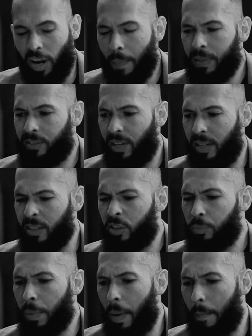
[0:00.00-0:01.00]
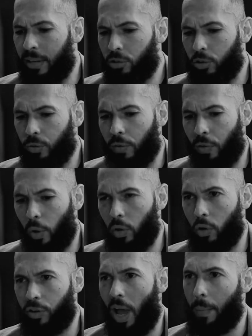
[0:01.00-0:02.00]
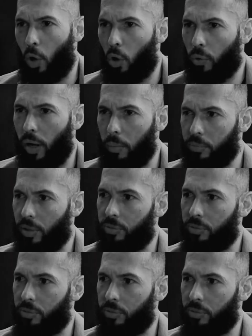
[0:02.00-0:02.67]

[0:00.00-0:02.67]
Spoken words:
And I've been saying this has been my message for a very long time in all realms.